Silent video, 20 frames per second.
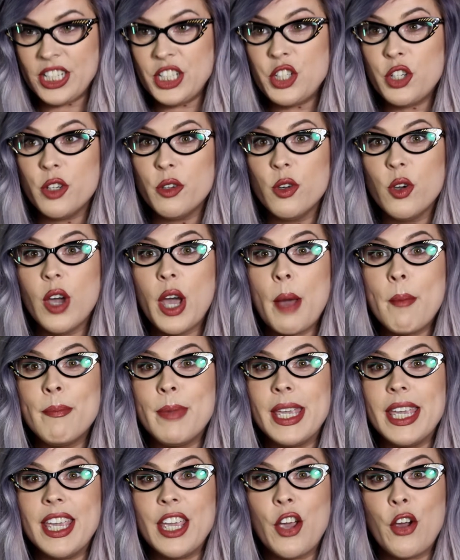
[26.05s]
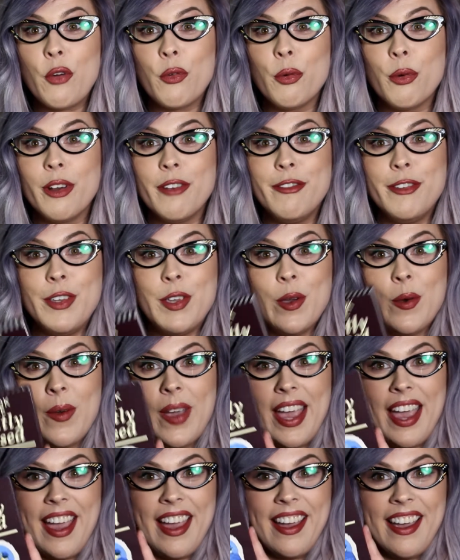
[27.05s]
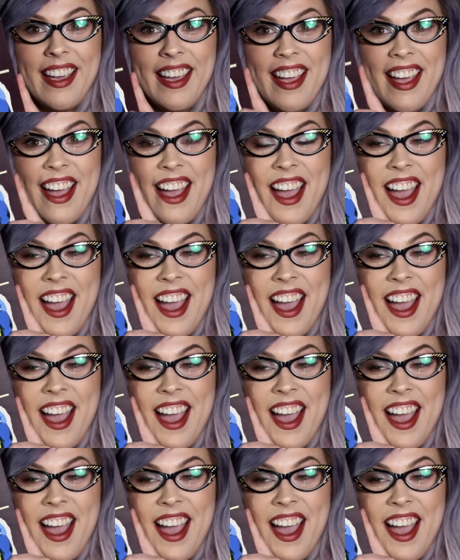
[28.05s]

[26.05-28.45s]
to be reviewing